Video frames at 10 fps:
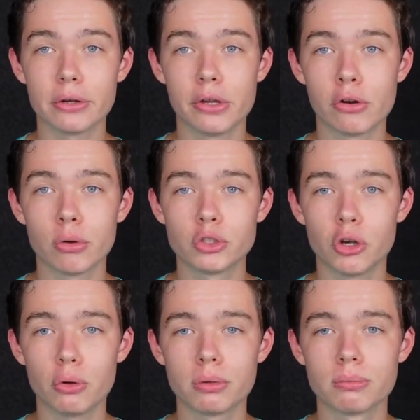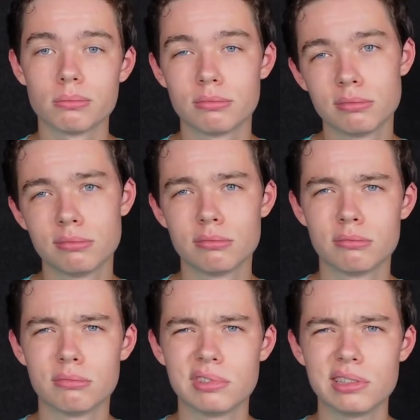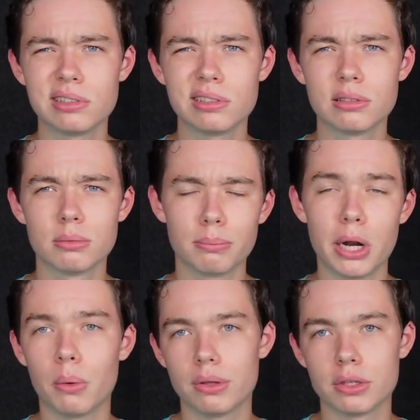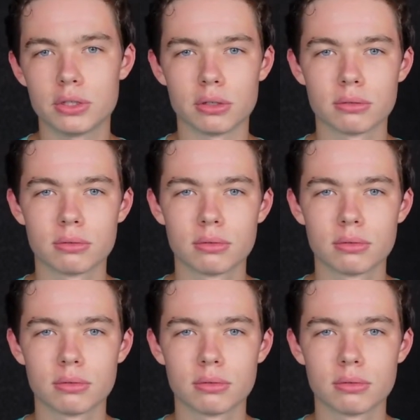Herro joke, but I won't this year.